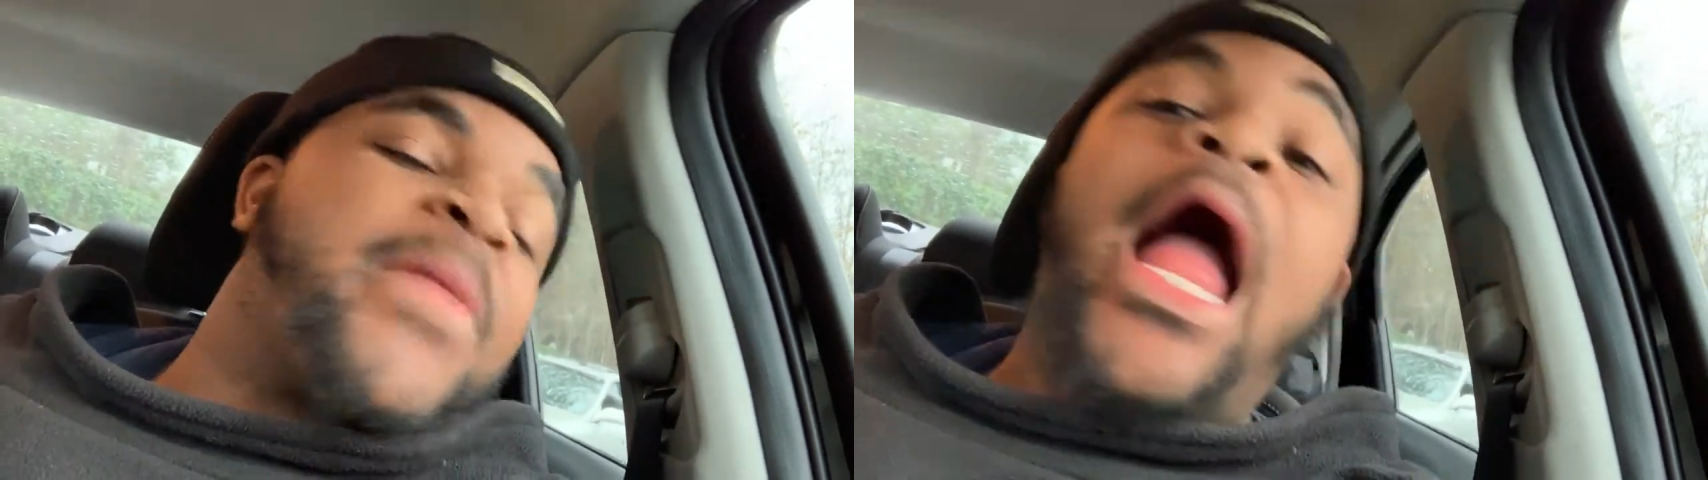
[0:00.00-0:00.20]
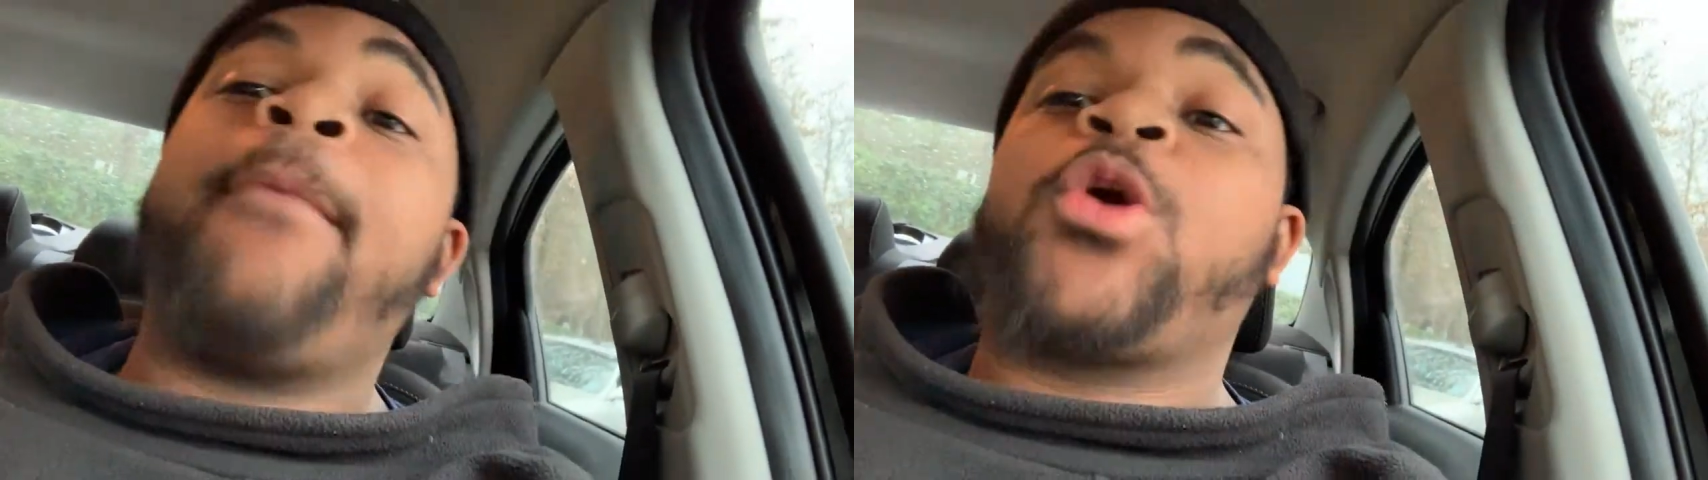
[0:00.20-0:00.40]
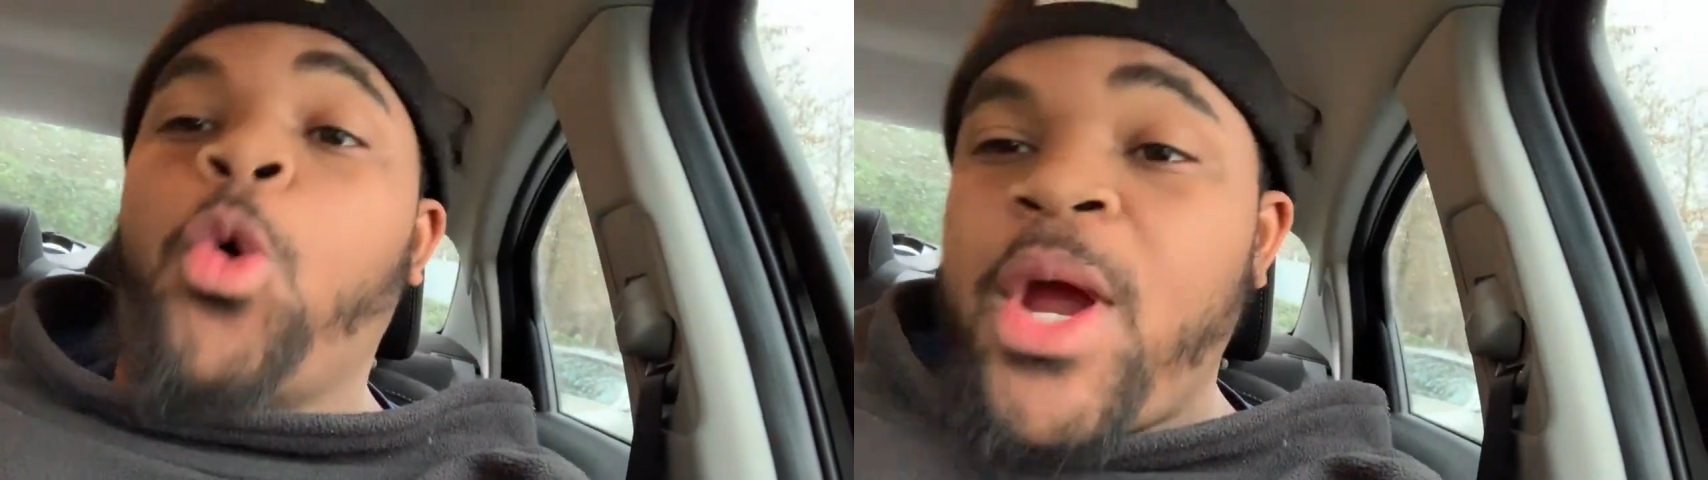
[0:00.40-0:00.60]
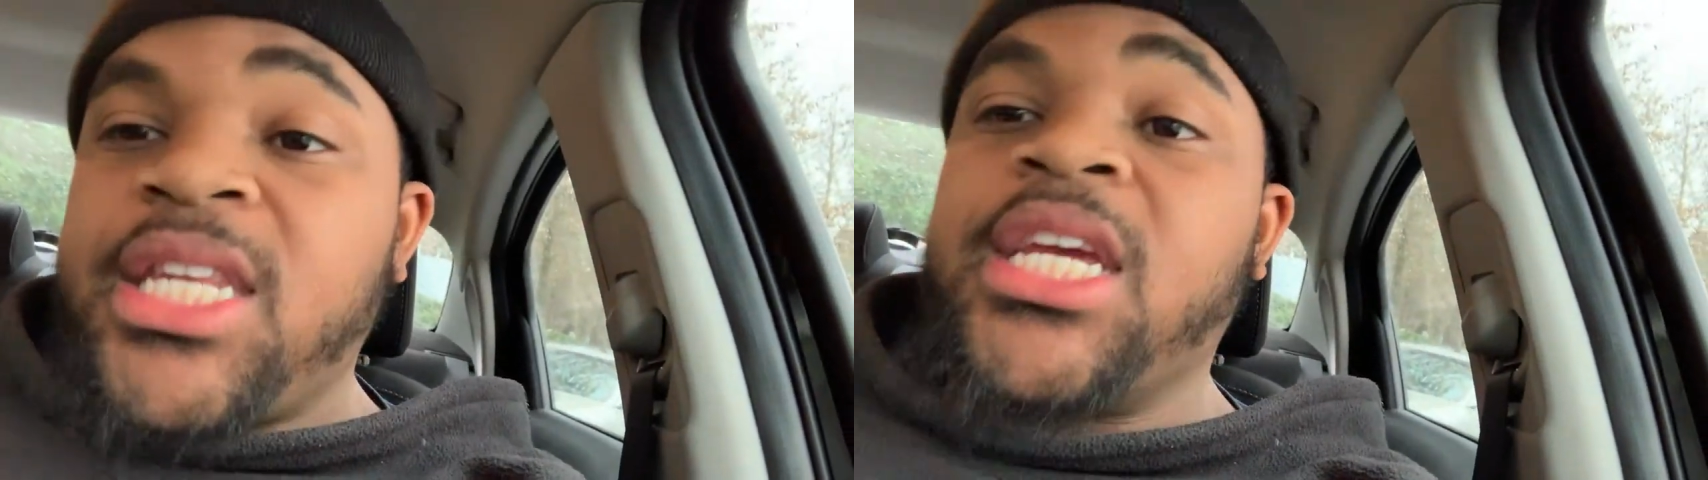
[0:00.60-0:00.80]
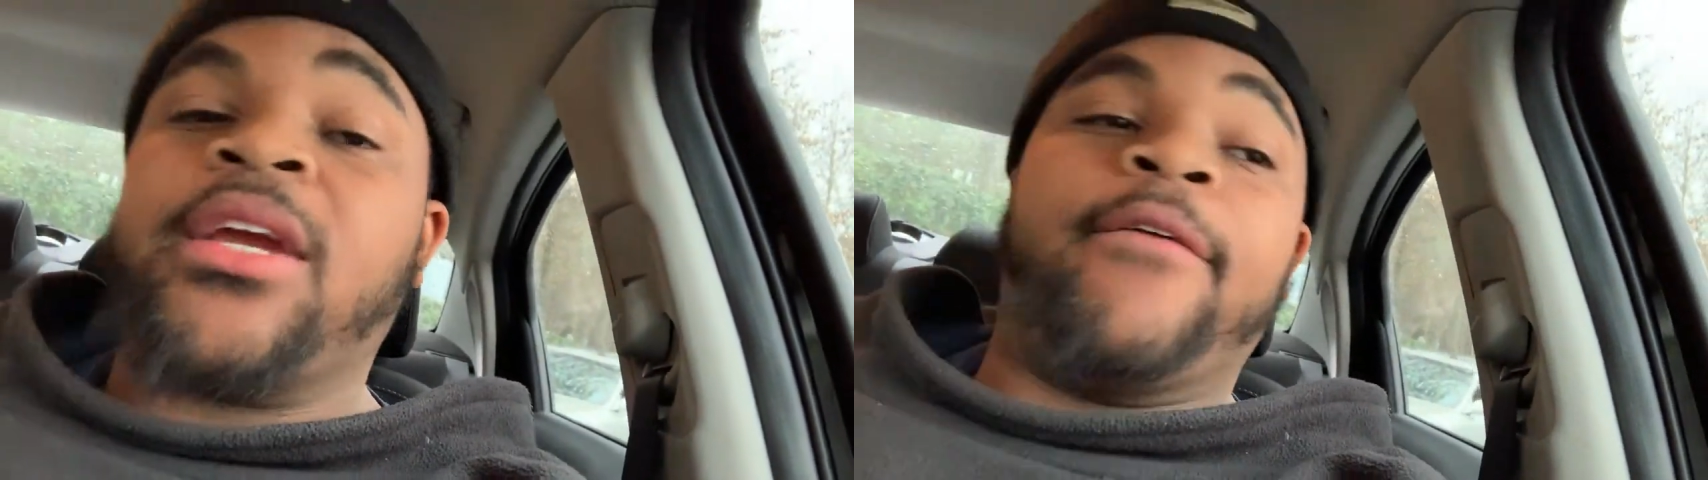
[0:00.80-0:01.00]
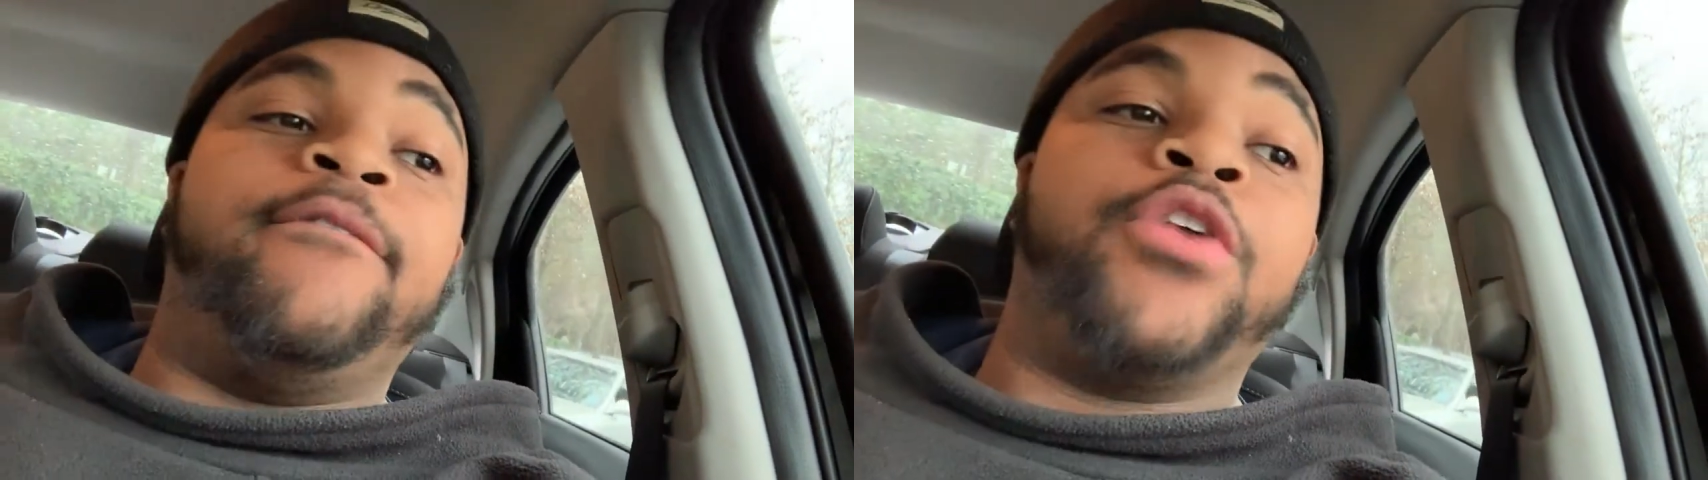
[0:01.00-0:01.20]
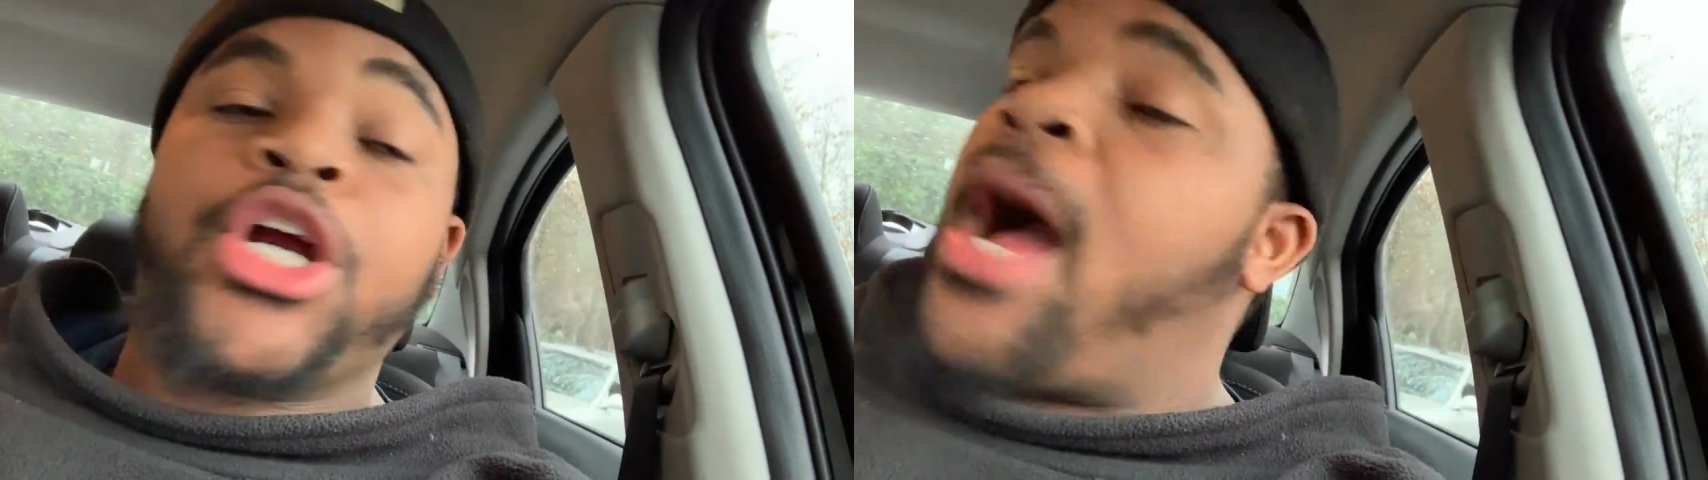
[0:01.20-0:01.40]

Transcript: I'm quitting. For,